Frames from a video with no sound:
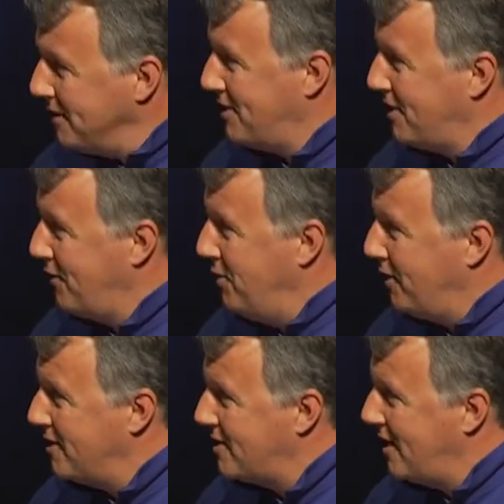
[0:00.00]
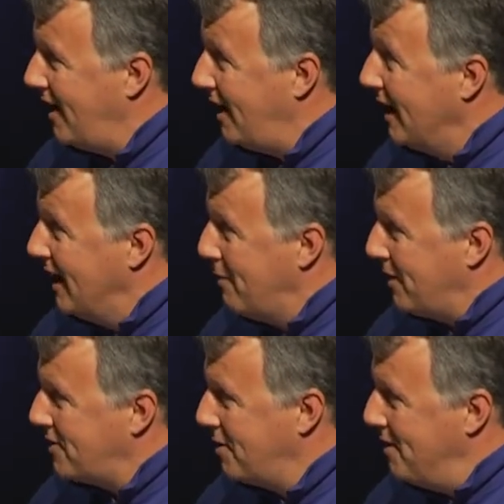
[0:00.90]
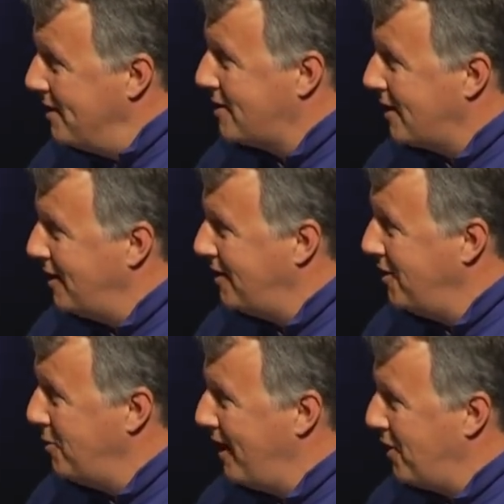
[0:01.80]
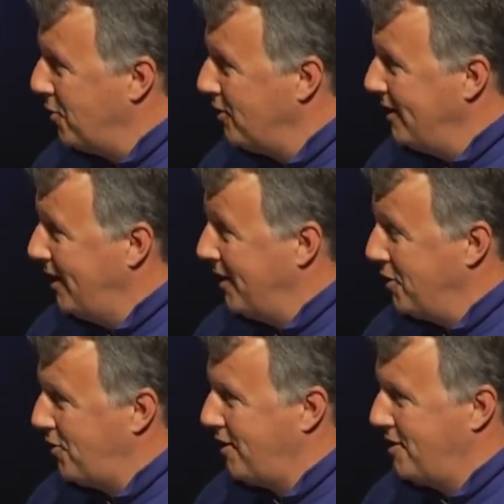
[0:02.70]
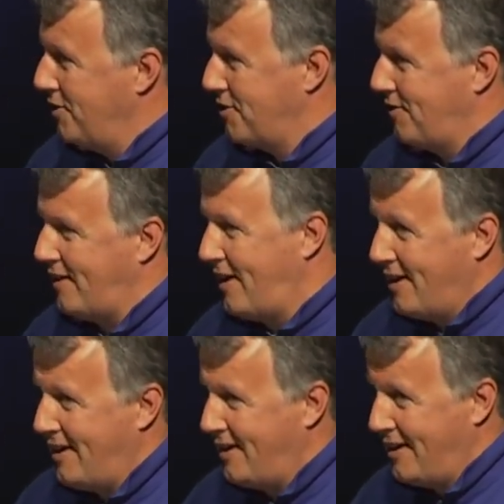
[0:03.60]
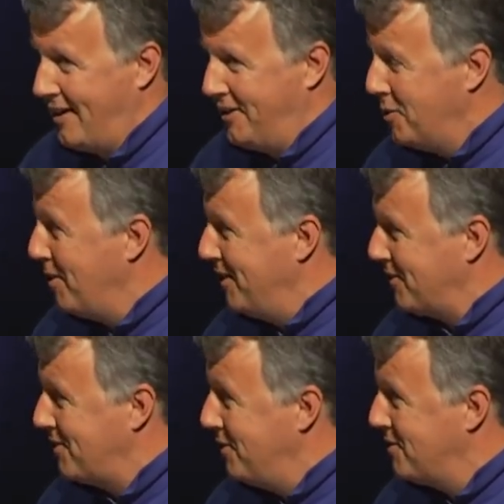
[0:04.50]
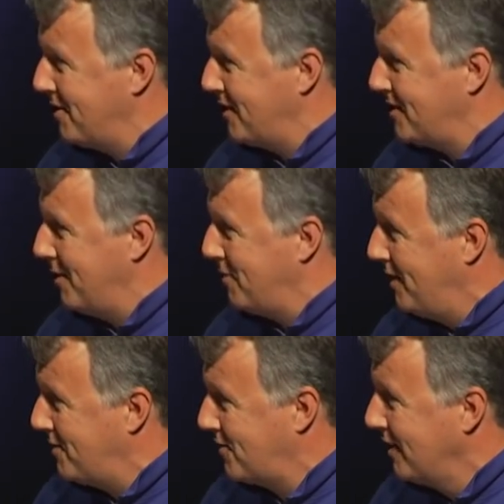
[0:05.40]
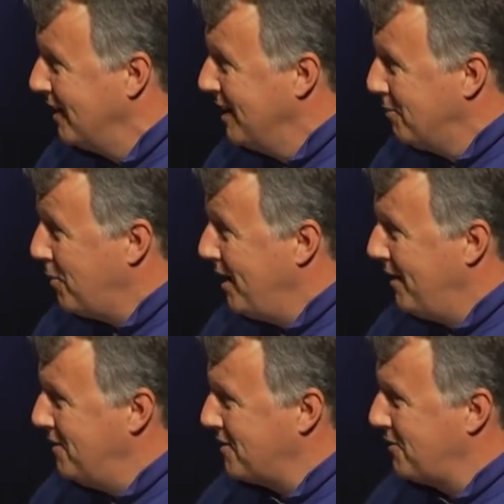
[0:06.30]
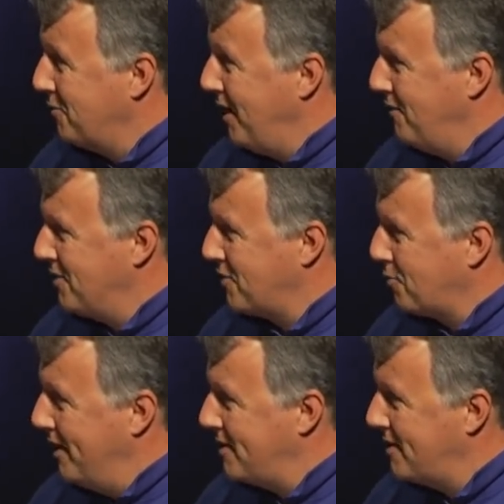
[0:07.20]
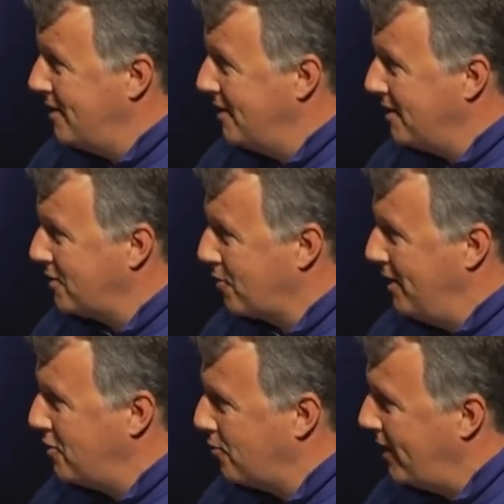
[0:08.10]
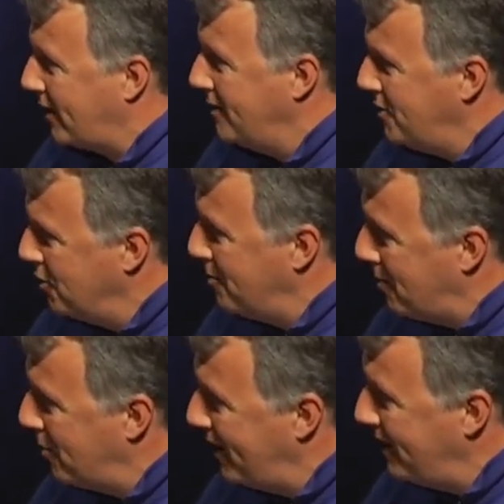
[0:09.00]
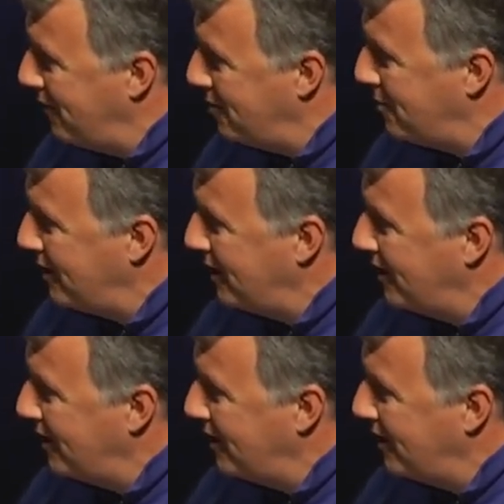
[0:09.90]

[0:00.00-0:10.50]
stuff you can say about some insight that you had early on, and you thought to yourself, nobody else knows this except us. But we have this great trick. Do you remember any of them?